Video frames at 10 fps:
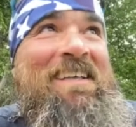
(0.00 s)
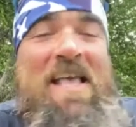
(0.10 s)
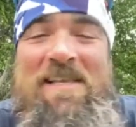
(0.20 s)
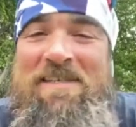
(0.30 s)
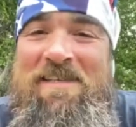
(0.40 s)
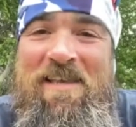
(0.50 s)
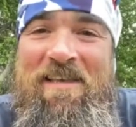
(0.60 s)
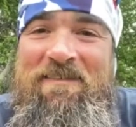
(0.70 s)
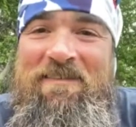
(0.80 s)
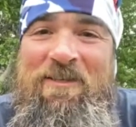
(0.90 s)

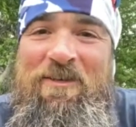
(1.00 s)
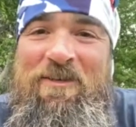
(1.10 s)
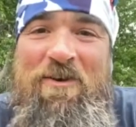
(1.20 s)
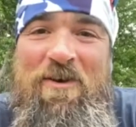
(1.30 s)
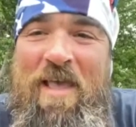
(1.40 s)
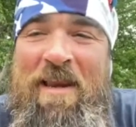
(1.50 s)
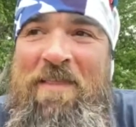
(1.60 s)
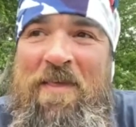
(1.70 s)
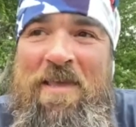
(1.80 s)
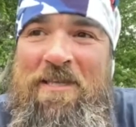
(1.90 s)

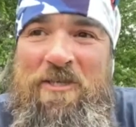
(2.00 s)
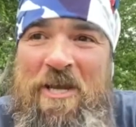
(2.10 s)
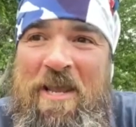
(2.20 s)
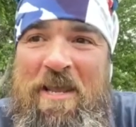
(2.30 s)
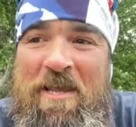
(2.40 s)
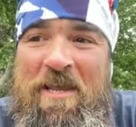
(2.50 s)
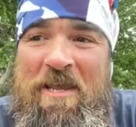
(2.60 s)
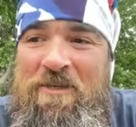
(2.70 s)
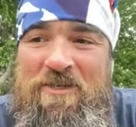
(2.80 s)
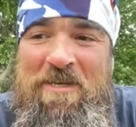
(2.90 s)
Anything can change. It
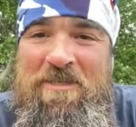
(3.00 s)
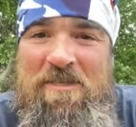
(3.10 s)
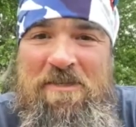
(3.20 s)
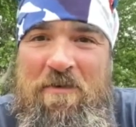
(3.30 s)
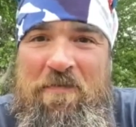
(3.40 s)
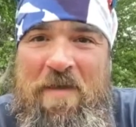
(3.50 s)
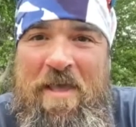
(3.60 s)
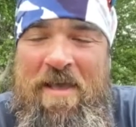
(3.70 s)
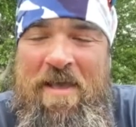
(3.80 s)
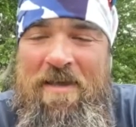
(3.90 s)
changes so
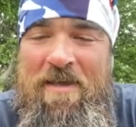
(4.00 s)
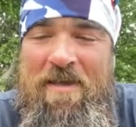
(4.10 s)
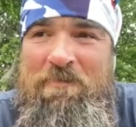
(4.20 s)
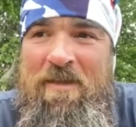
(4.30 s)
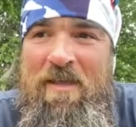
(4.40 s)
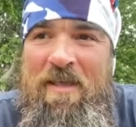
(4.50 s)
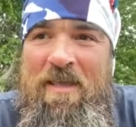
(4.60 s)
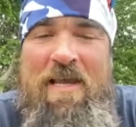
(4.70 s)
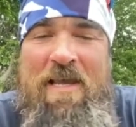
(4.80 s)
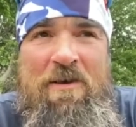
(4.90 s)
fast. But
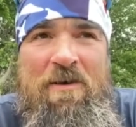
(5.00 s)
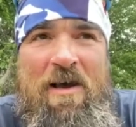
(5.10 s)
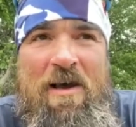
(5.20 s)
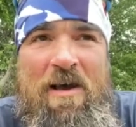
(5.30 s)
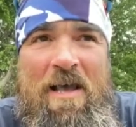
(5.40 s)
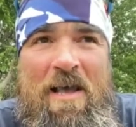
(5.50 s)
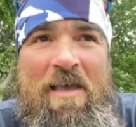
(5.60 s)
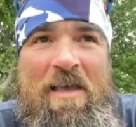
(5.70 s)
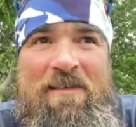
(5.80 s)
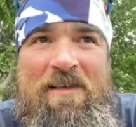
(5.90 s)
yeah, no, I've had
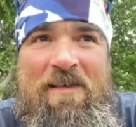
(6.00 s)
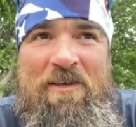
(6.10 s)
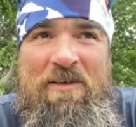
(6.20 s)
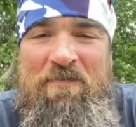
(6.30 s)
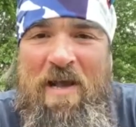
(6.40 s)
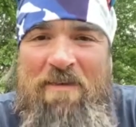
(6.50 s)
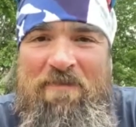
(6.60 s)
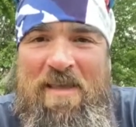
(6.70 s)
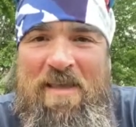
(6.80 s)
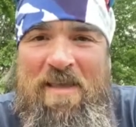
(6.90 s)
a good 5
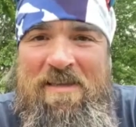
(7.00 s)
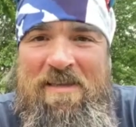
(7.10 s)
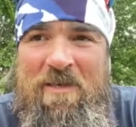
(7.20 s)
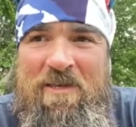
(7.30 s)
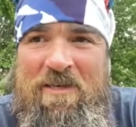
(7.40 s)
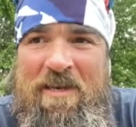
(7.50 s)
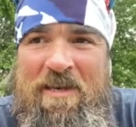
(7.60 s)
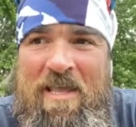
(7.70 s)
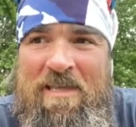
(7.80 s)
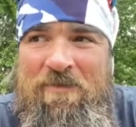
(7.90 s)
days that have been good
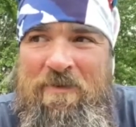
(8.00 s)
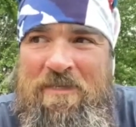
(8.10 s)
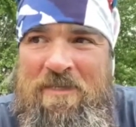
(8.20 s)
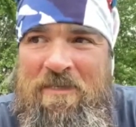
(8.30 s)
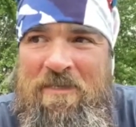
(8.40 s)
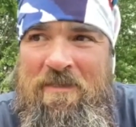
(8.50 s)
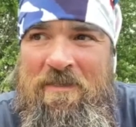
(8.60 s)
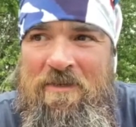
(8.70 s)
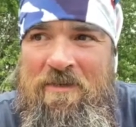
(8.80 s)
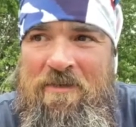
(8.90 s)
days recently.
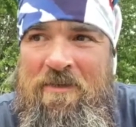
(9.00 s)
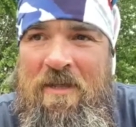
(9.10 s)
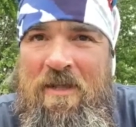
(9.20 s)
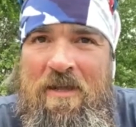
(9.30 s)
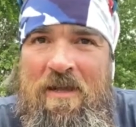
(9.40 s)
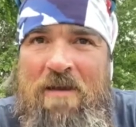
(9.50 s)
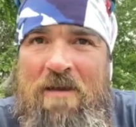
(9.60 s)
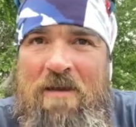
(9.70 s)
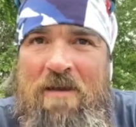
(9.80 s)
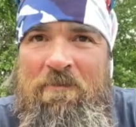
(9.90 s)
So
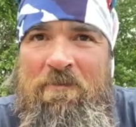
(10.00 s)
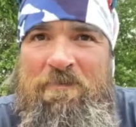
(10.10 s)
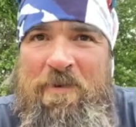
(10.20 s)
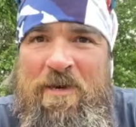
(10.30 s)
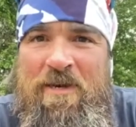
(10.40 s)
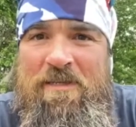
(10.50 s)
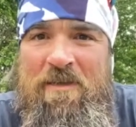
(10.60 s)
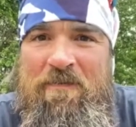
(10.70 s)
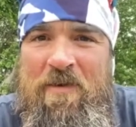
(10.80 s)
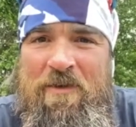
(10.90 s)
I'm in good spirits.
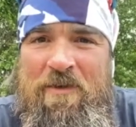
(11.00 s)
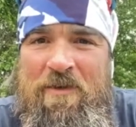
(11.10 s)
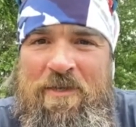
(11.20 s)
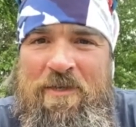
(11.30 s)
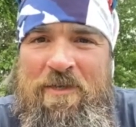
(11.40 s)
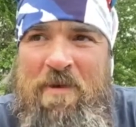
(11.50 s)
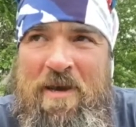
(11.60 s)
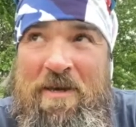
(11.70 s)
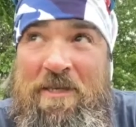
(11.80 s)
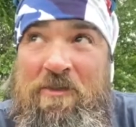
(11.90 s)
I feel good. My
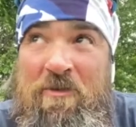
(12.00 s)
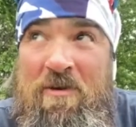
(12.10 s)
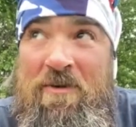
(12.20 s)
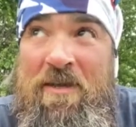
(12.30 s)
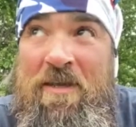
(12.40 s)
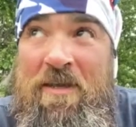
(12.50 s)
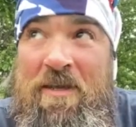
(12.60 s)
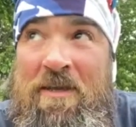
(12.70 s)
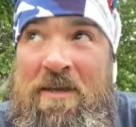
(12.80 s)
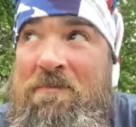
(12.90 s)
body's stronger
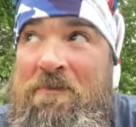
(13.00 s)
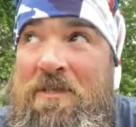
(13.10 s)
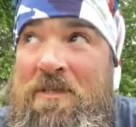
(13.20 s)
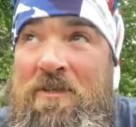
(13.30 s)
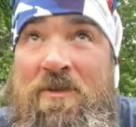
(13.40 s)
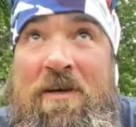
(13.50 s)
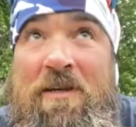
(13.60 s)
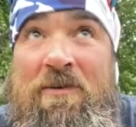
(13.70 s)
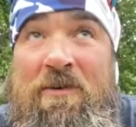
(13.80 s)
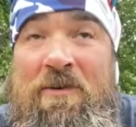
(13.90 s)
now, and I'm just trying to
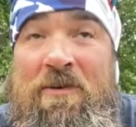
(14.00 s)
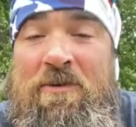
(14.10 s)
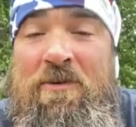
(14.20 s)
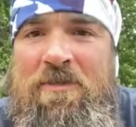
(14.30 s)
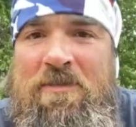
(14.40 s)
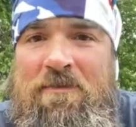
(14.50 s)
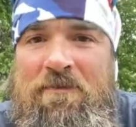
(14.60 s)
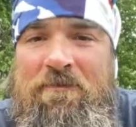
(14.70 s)
cruise.